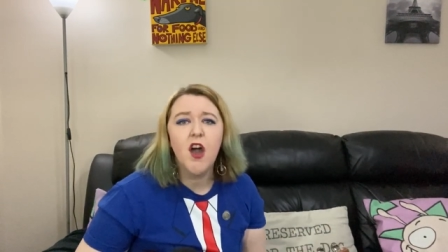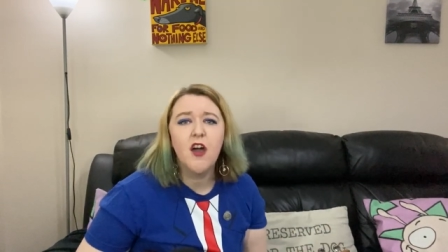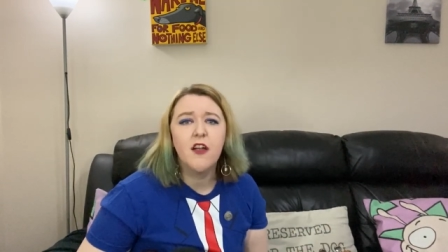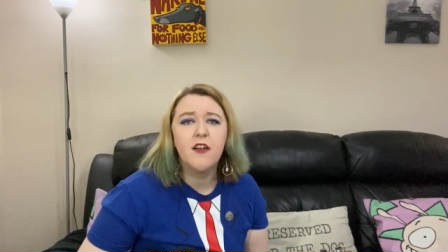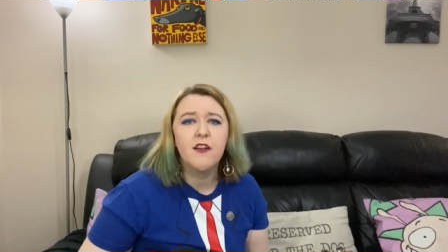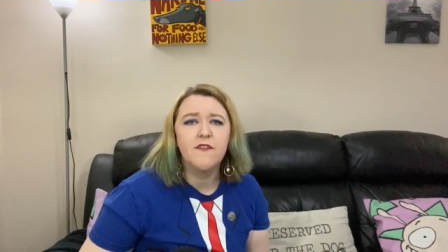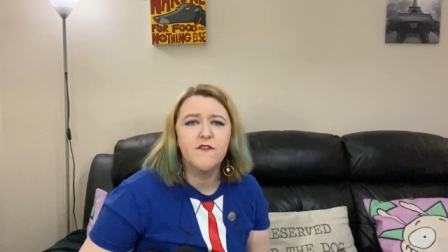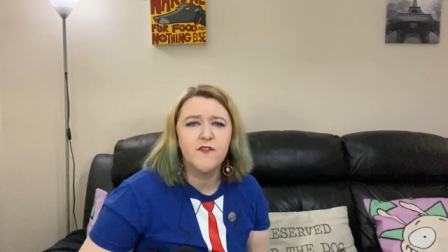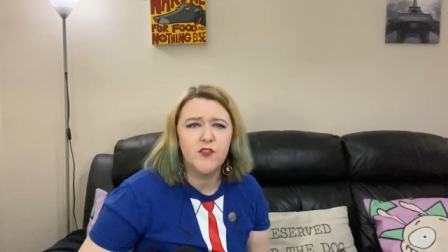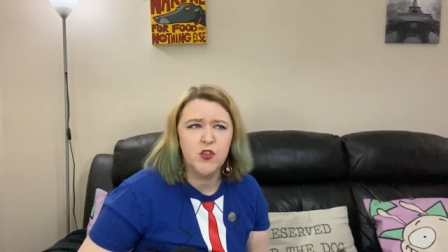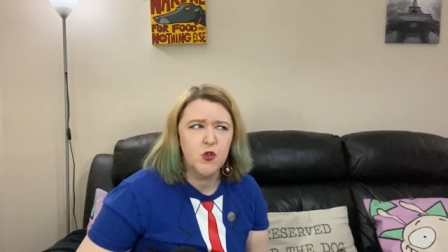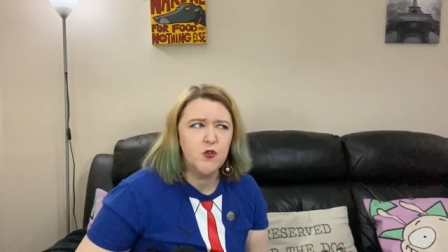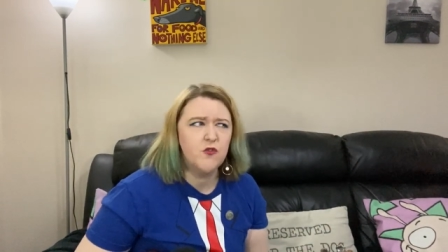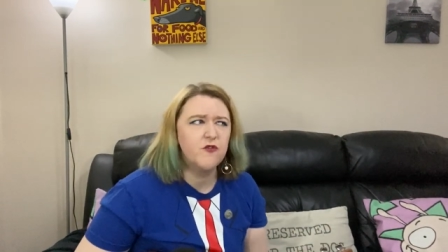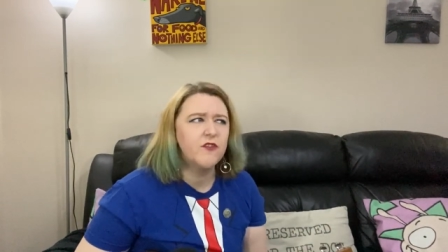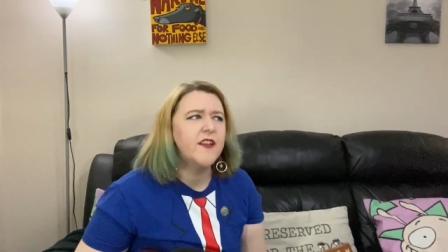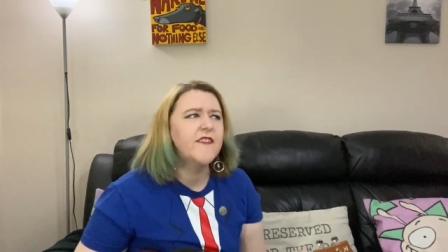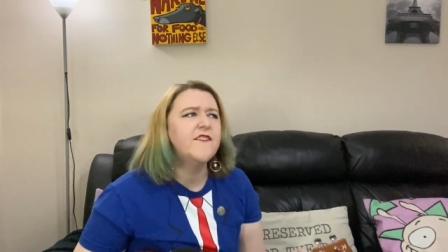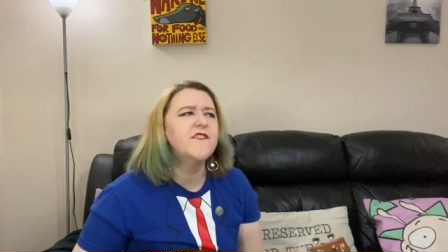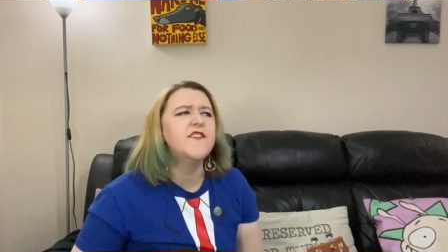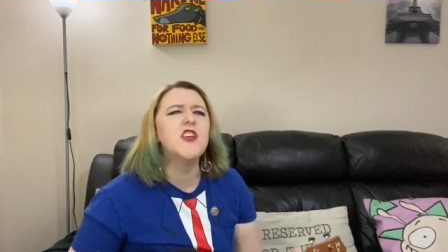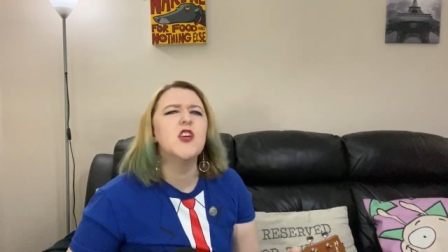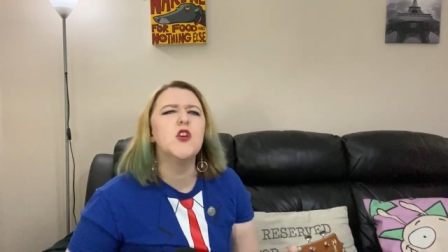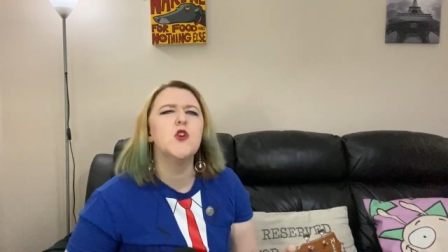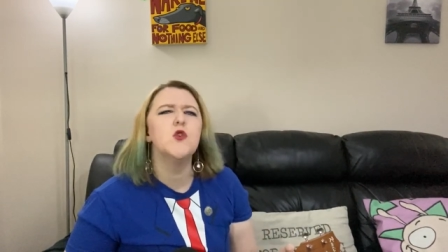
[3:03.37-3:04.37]
If you
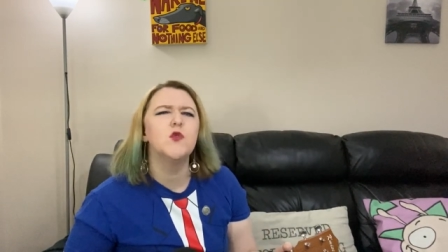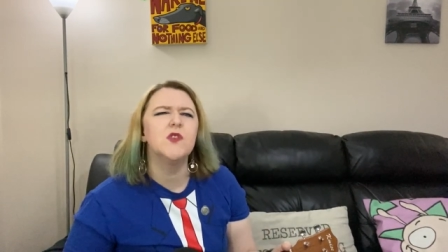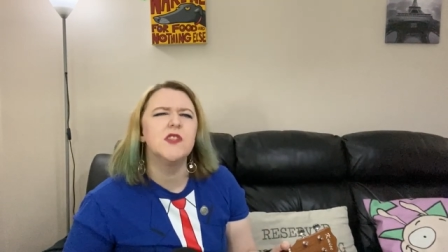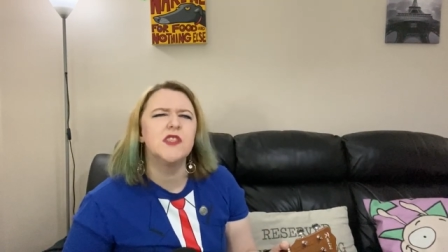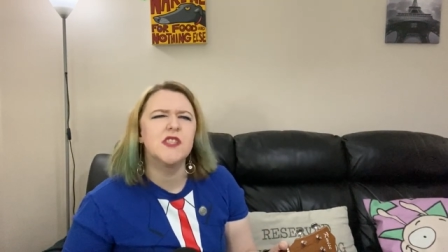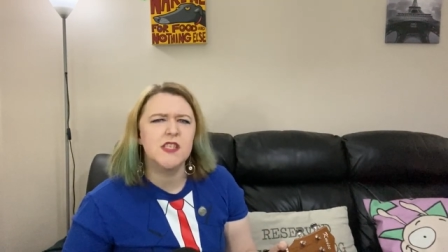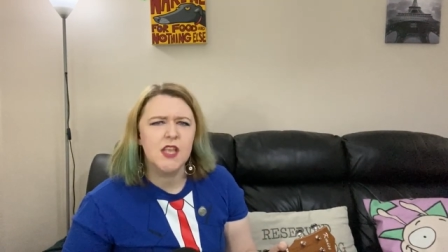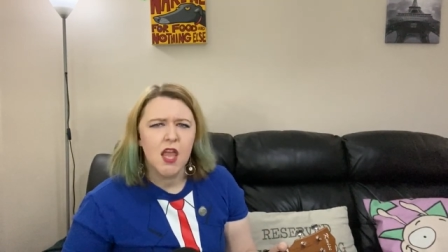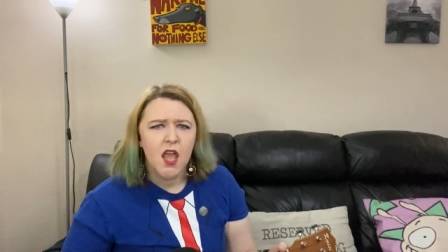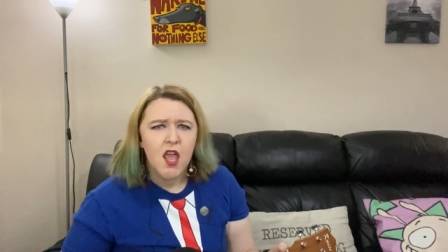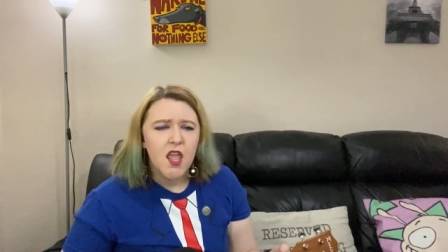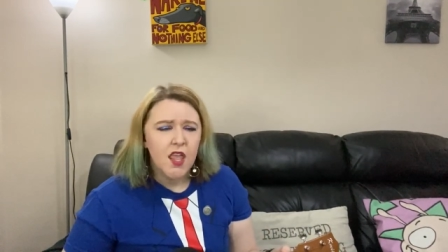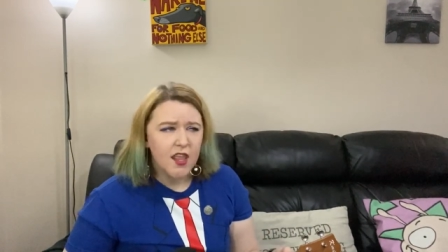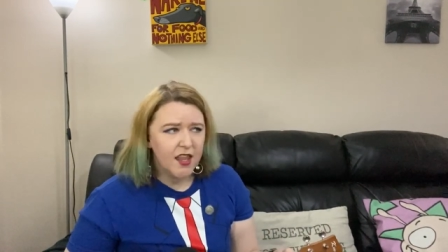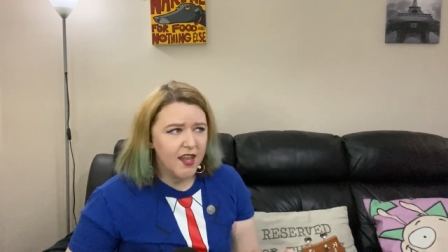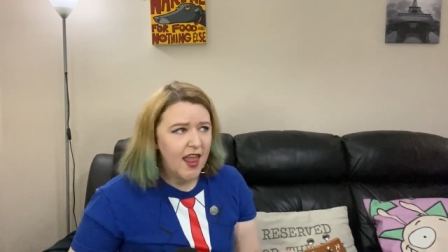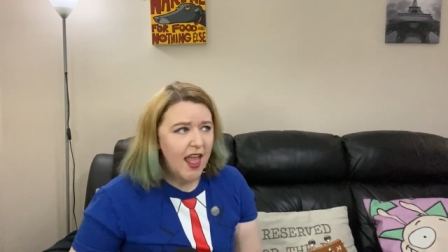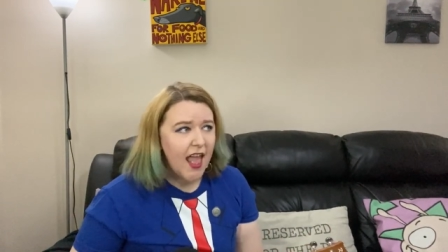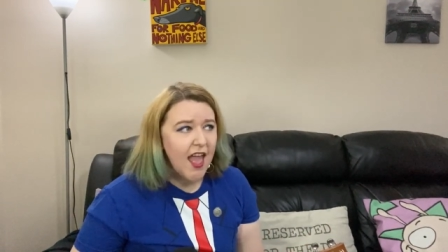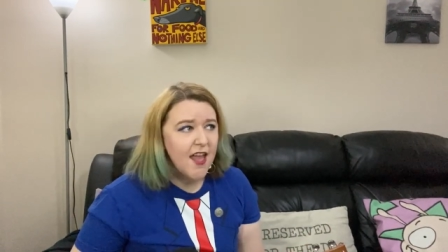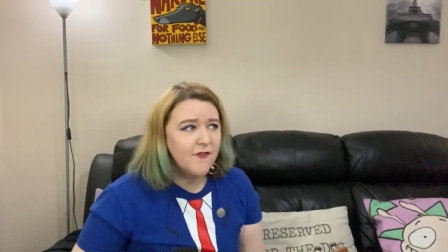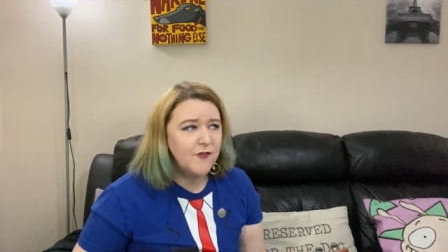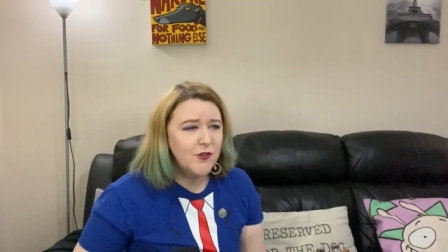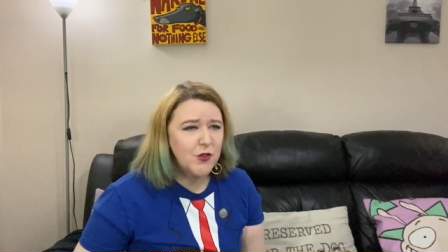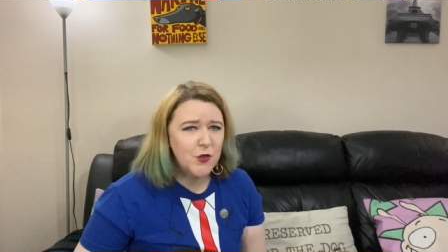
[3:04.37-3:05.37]
refuse, he'll
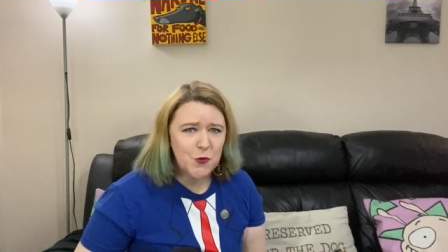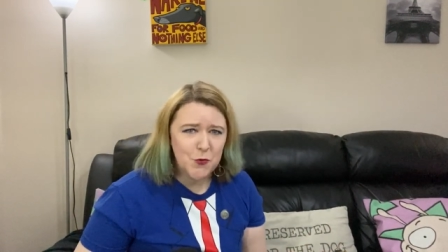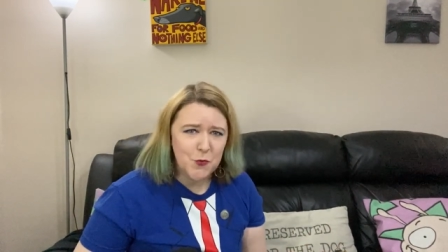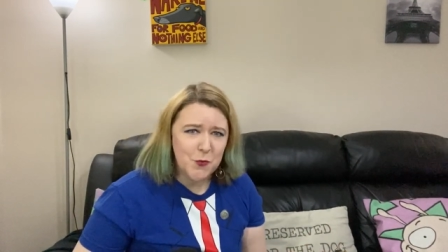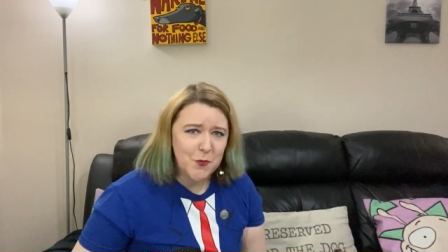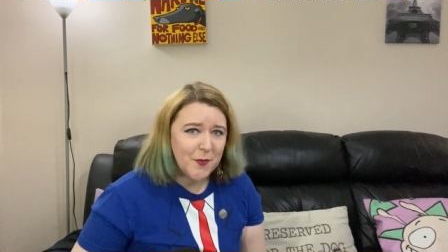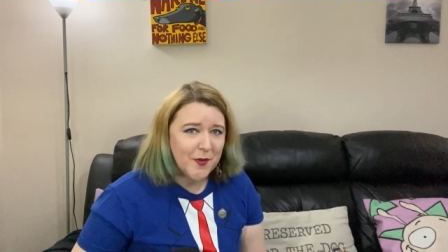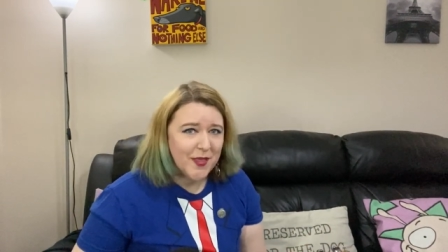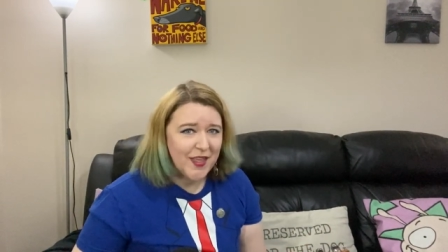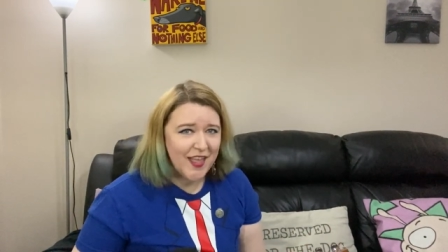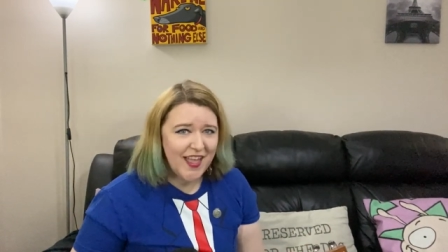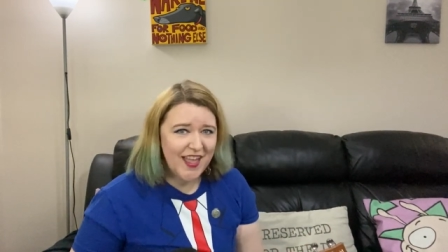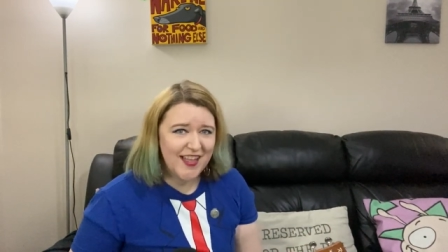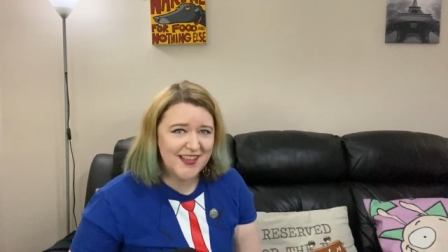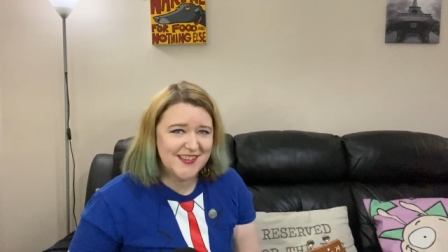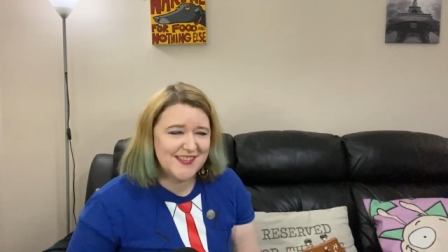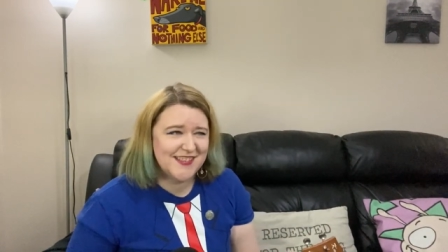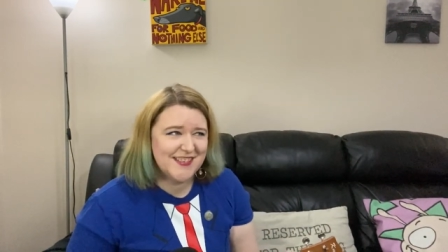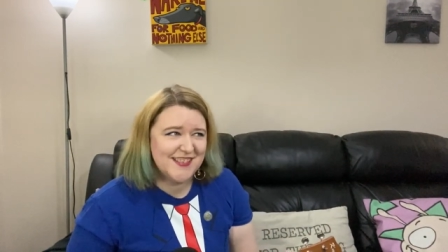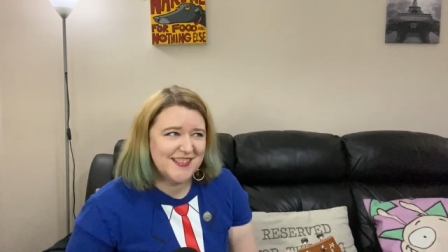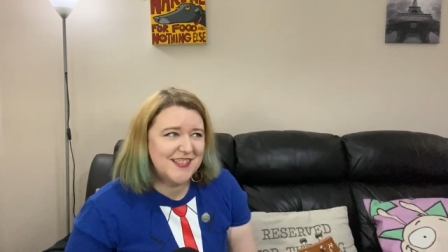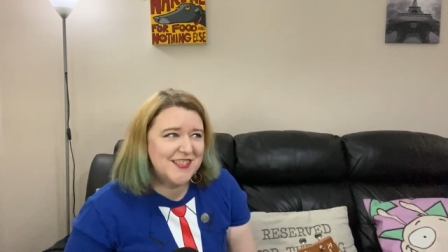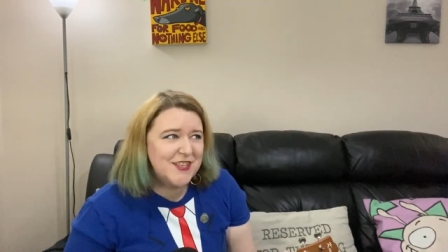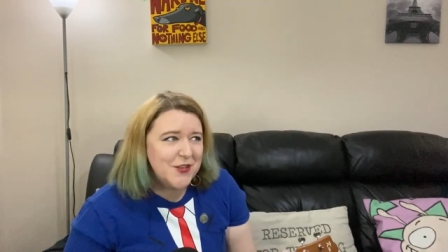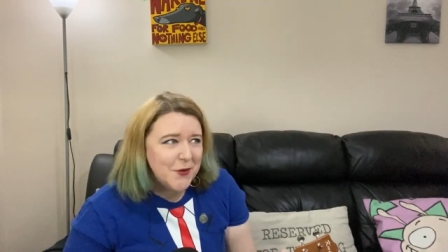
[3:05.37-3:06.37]
have you
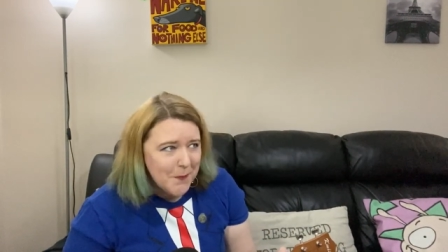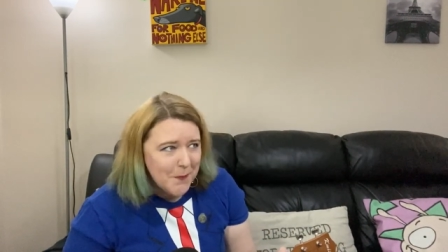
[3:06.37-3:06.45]
beheaded.